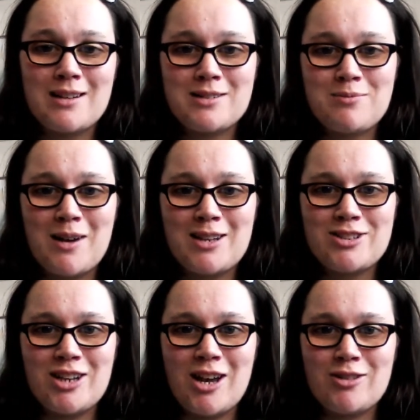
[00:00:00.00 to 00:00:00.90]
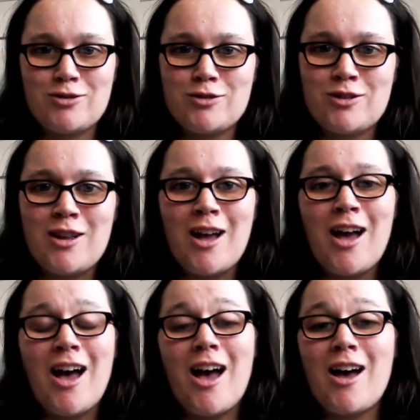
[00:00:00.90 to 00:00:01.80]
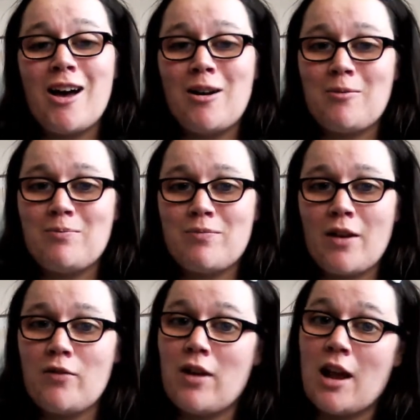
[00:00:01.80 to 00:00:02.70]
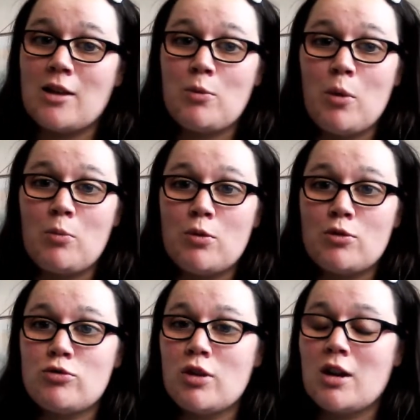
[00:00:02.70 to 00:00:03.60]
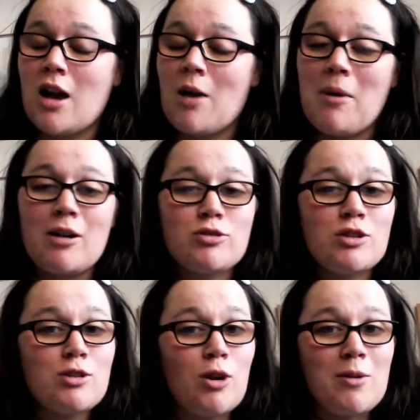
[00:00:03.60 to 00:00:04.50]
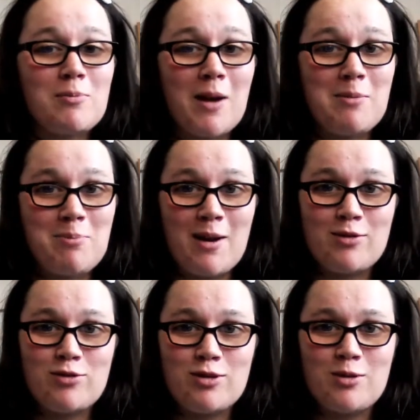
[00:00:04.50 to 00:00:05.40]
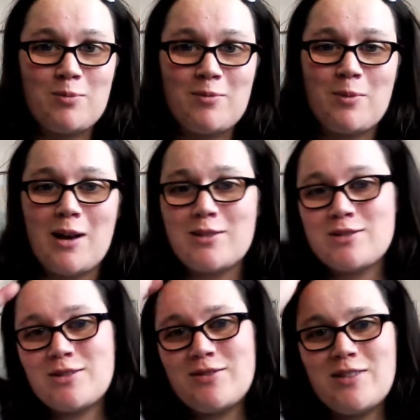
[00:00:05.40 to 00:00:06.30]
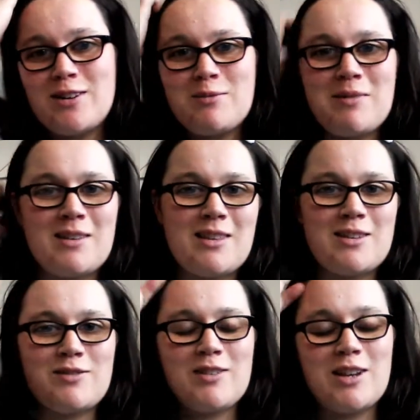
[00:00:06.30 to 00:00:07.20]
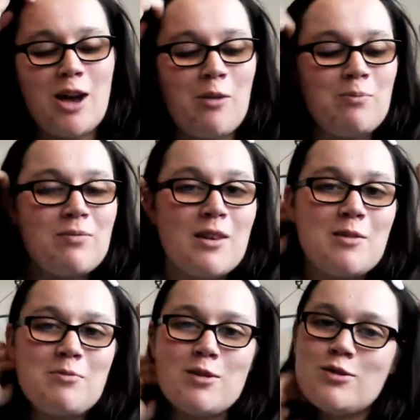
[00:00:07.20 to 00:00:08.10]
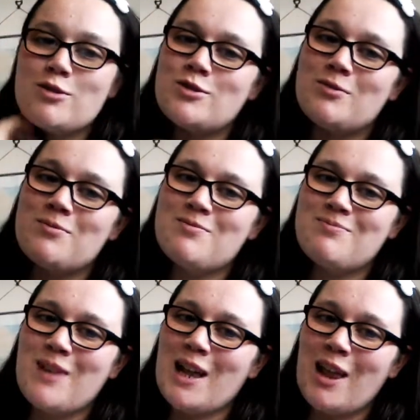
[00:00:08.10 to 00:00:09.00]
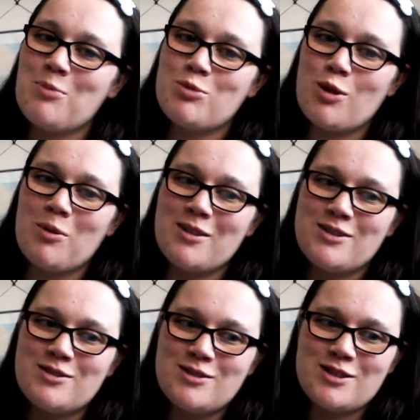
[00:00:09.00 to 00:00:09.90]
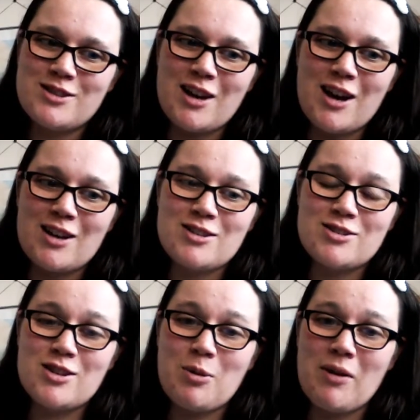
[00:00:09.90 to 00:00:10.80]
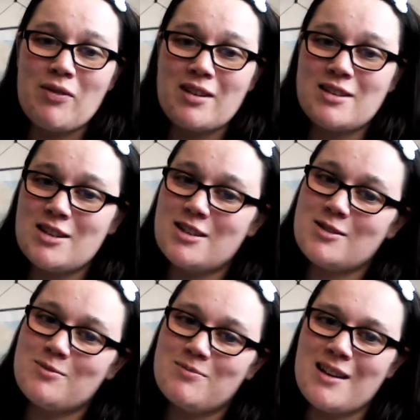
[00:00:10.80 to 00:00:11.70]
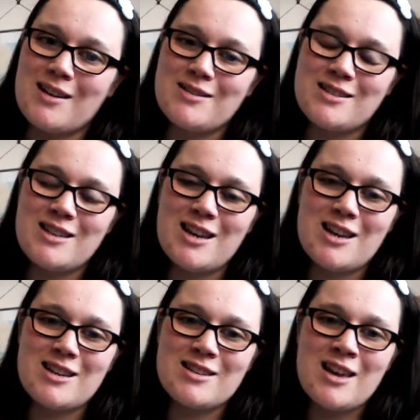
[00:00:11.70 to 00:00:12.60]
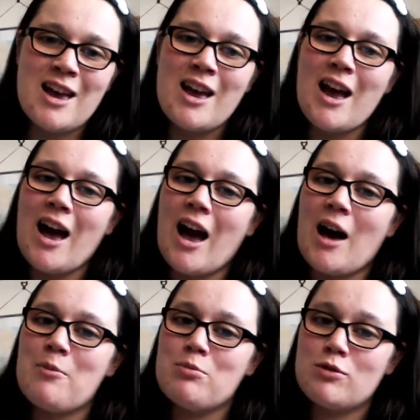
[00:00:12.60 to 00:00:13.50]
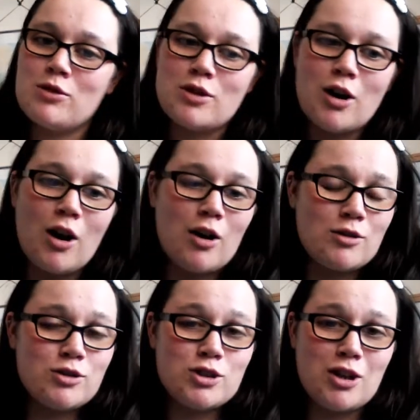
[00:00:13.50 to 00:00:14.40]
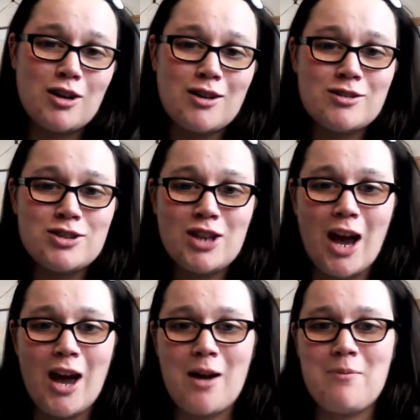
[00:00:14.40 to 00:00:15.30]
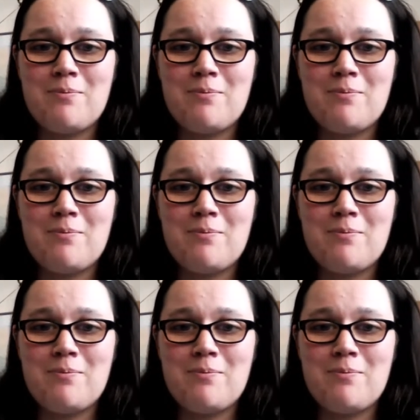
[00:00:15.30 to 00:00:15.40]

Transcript: my channel. Um, for anyone wondering, I'm actually not in my bedroom whilst filming this video because my laptop has just died, so I've had to come downstairs and plug it on charge. Um,